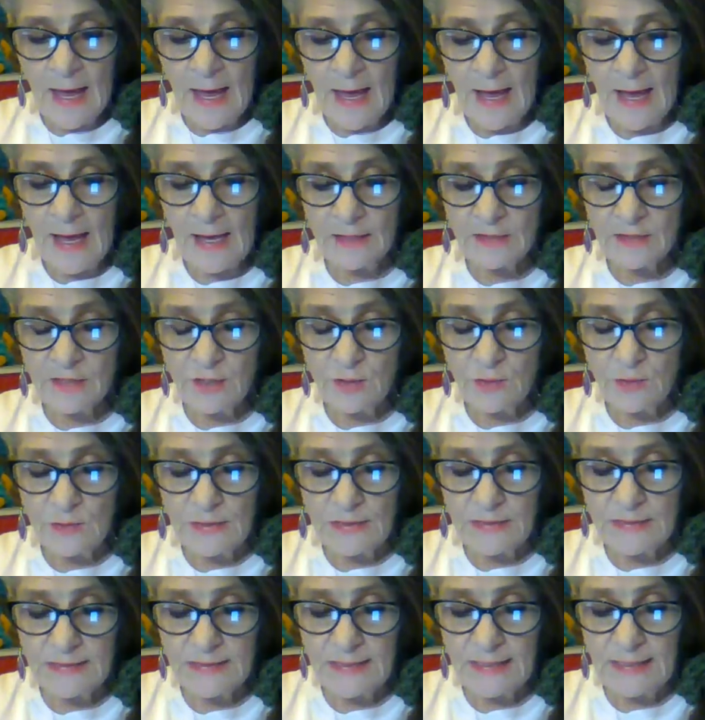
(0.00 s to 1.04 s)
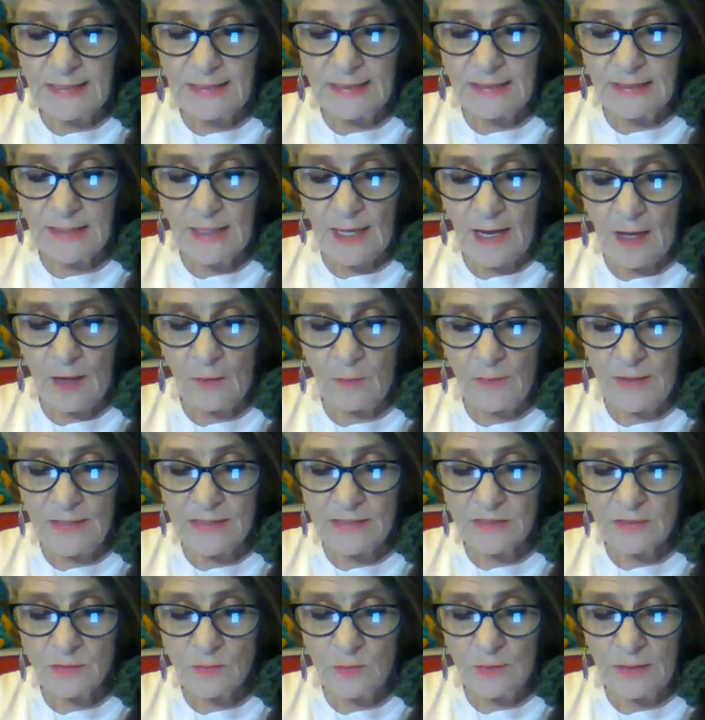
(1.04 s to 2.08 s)
I do indeed, and
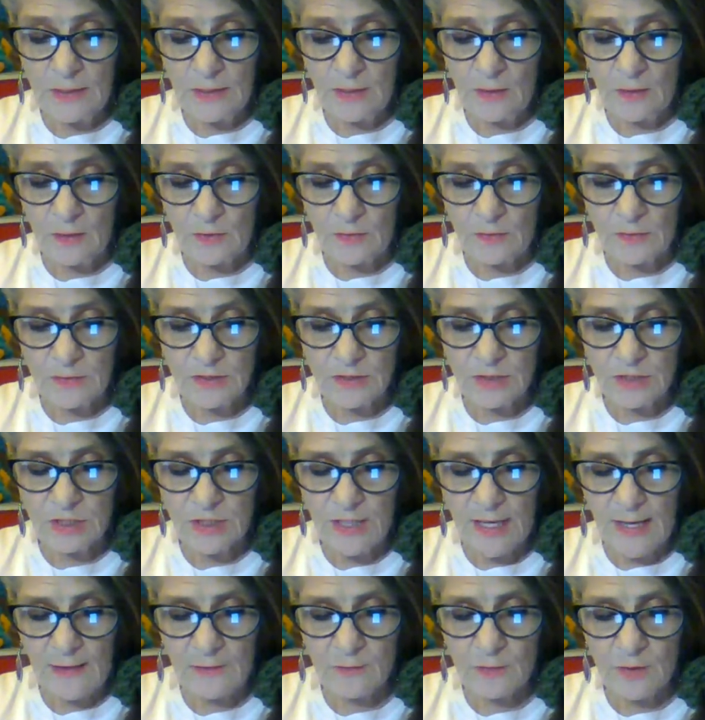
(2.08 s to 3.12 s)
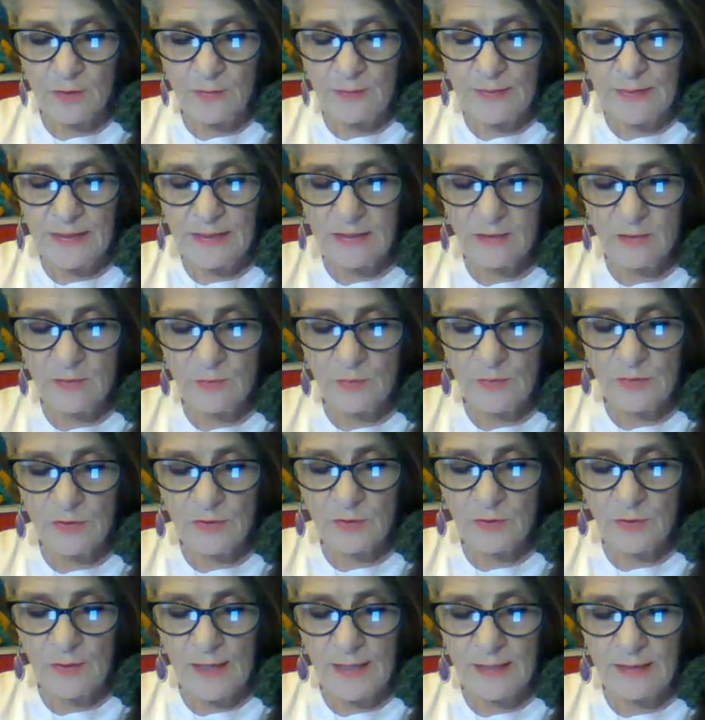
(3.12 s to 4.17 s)
always will, the child repeated
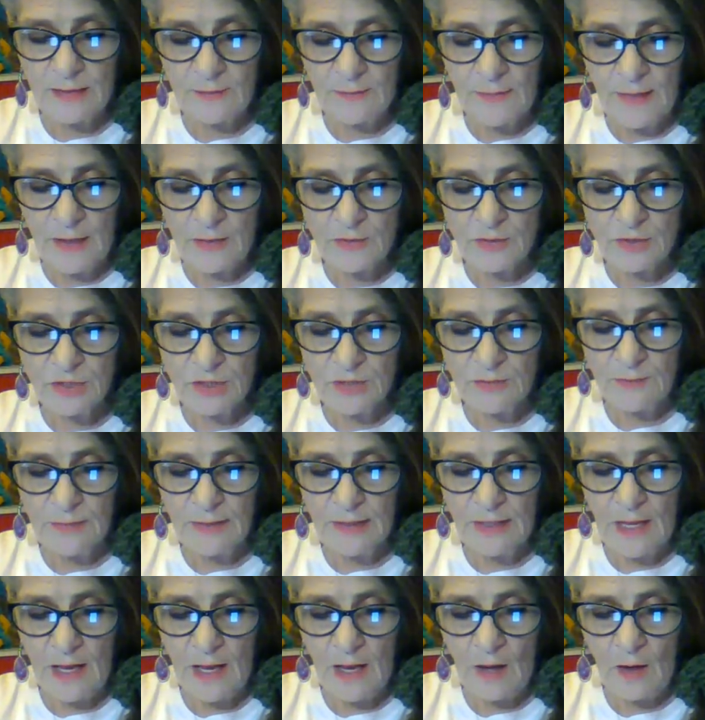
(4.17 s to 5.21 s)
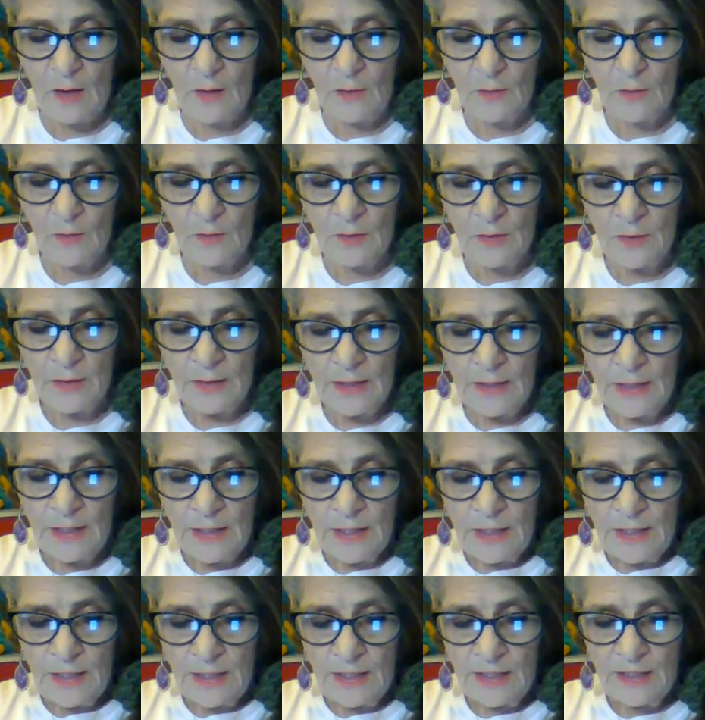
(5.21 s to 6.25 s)
with great emotion. But, oh,
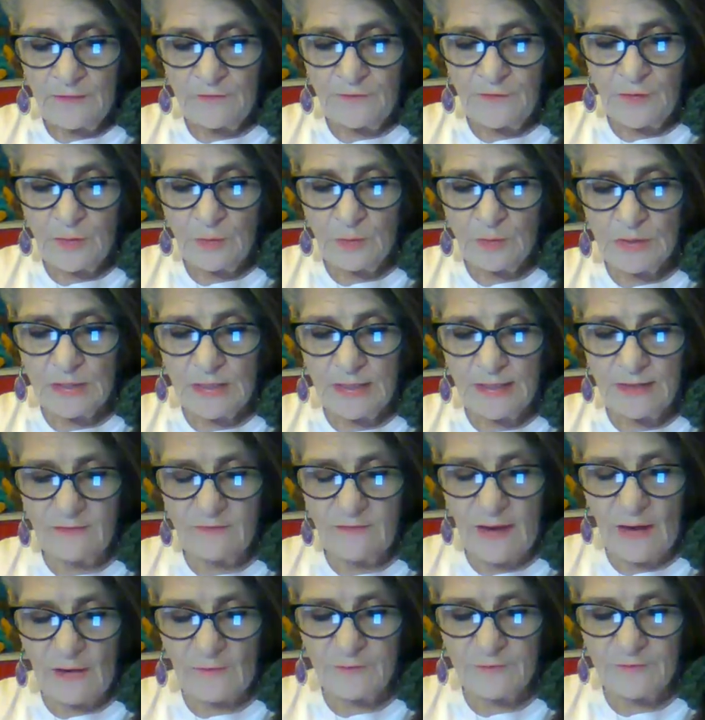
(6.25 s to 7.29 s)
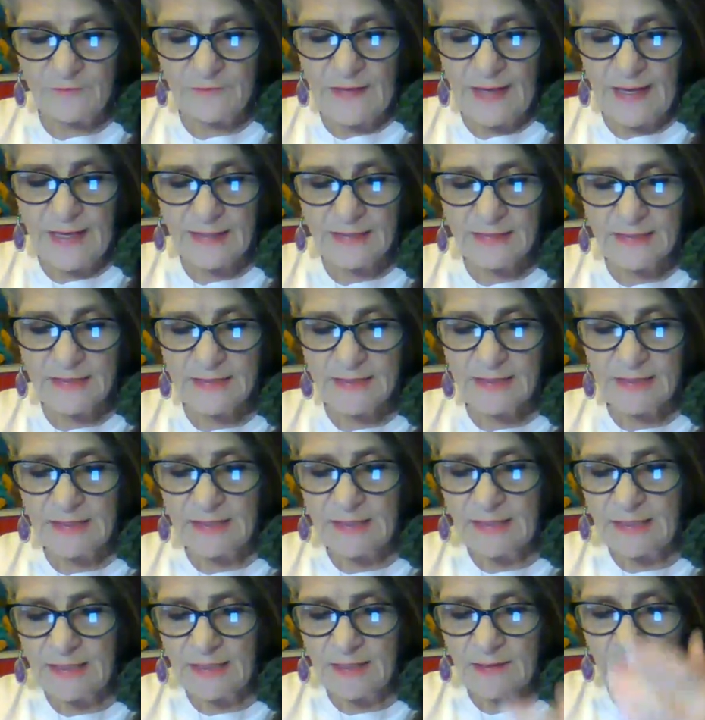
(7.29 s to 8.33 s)
if you would leave off
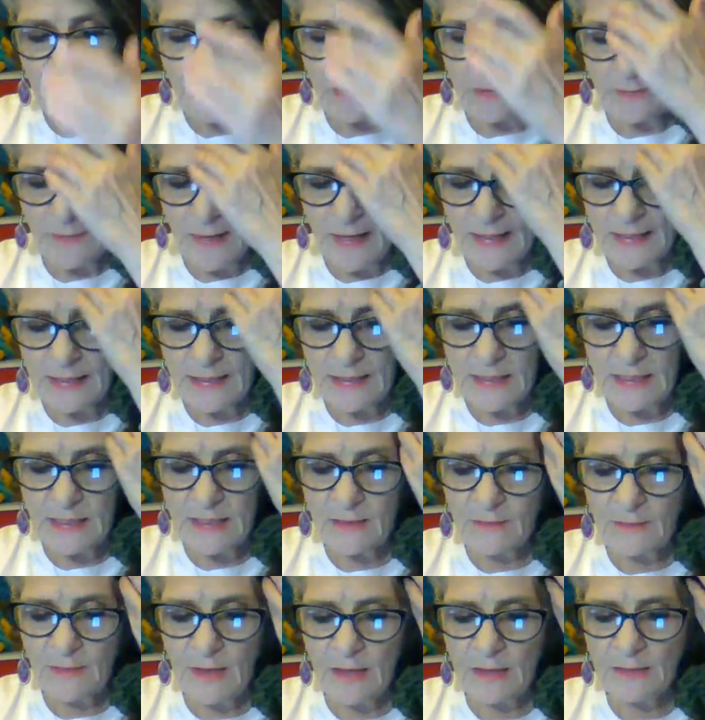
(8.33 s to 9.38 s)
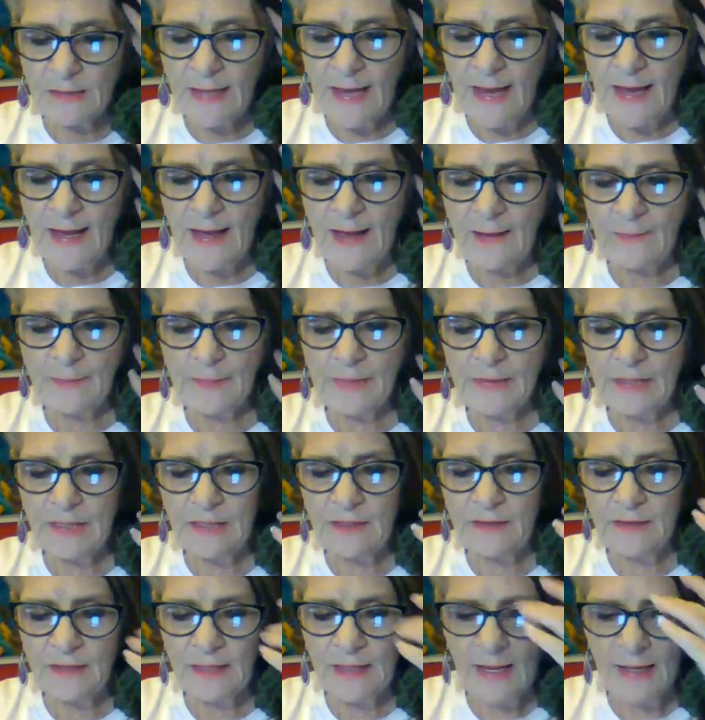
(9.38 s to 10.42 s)
vexing him and making him unhappy,
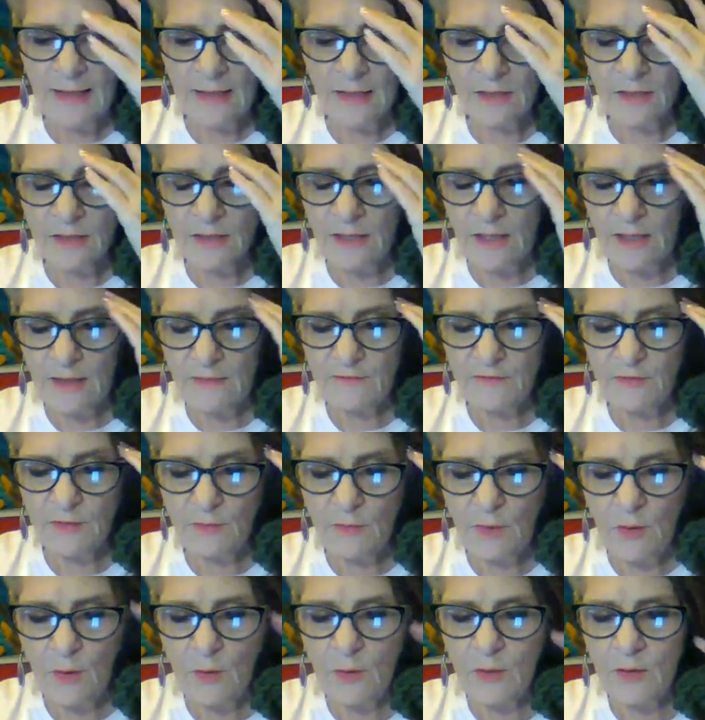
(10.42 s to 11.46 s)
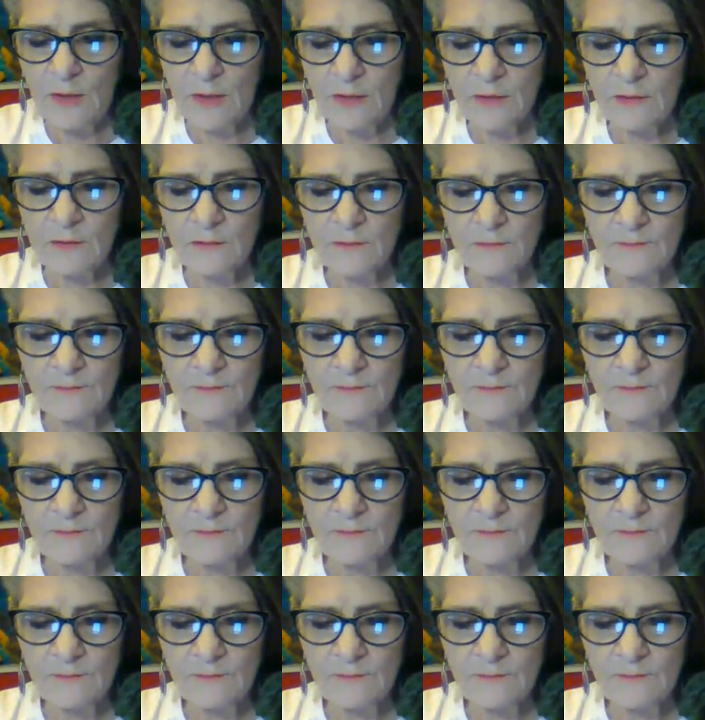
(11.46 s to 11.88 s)
then I could love you more.